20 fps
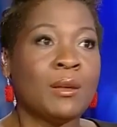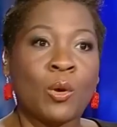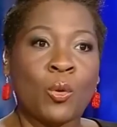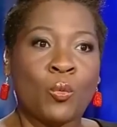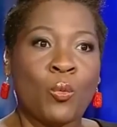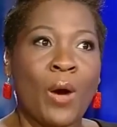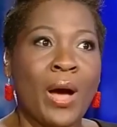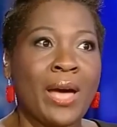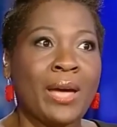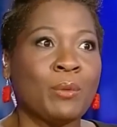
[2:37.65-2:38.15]

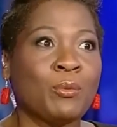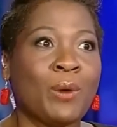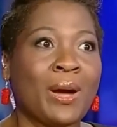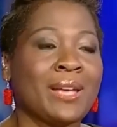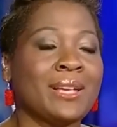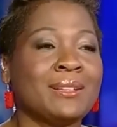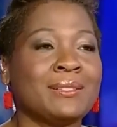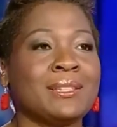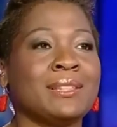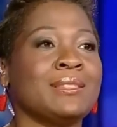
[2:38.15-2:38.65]
Why,
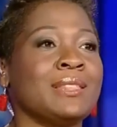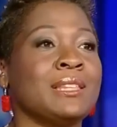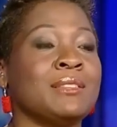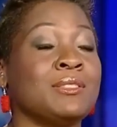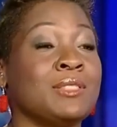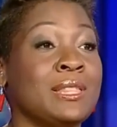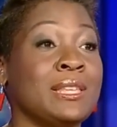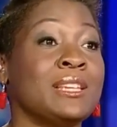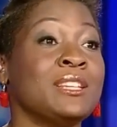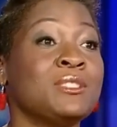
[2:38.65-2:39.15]
why is it
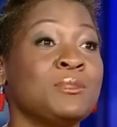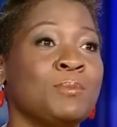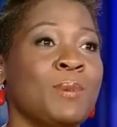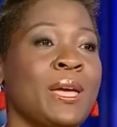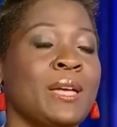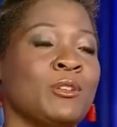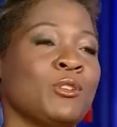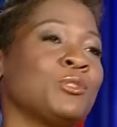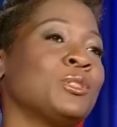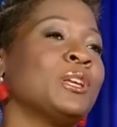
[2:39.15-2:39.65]
that these
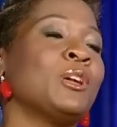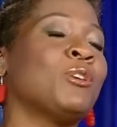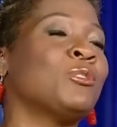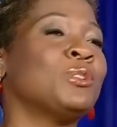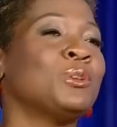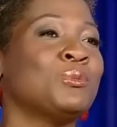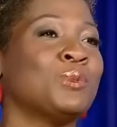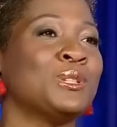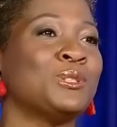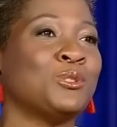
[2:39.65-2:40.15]
men are the
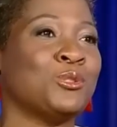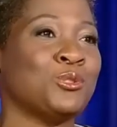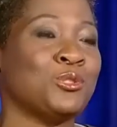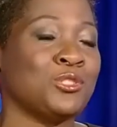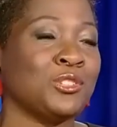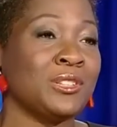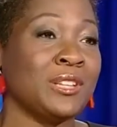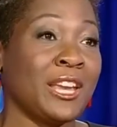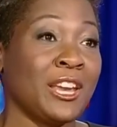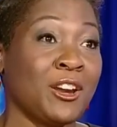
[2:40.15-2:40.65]
only ones who
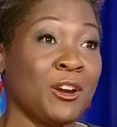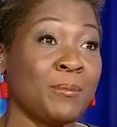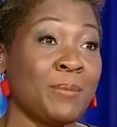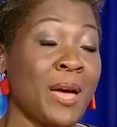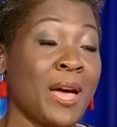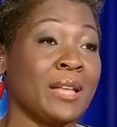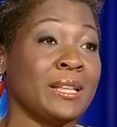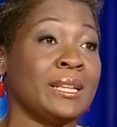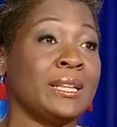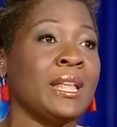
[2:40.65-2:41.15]
should care
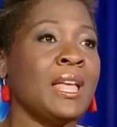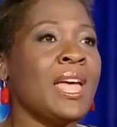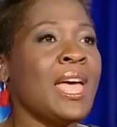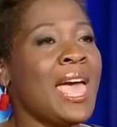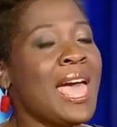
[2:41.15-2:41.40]
about it?